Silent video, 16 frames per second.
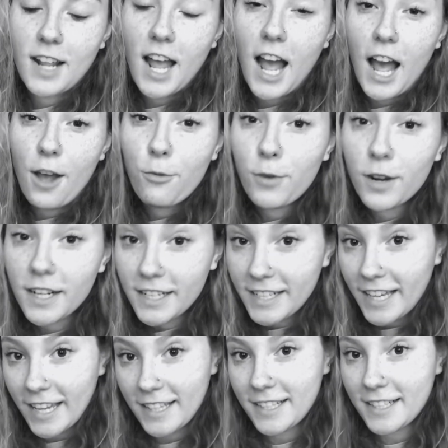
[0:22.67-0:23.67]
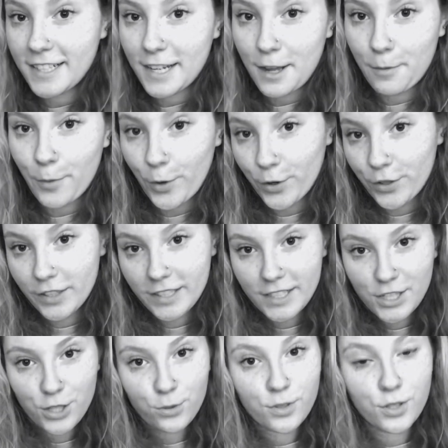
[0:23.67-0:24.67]
I wanted Kaylin to come early.
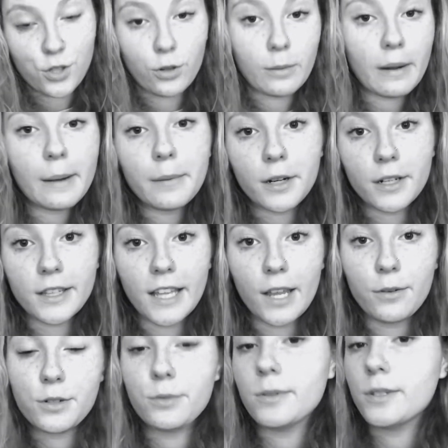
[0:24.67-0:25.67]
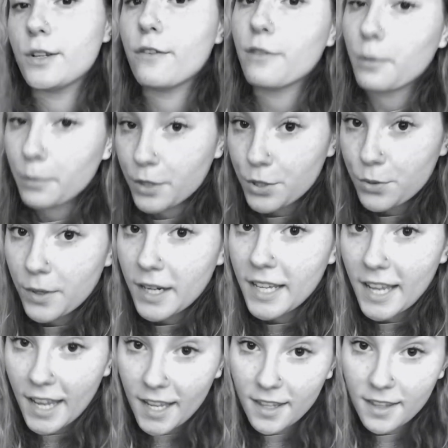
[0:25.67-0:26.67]
She was due on my birthday, which was November
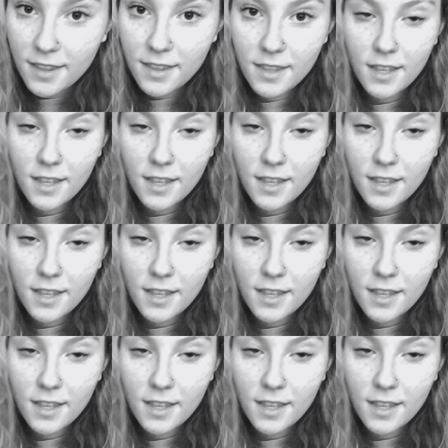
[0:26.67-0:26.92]
28th.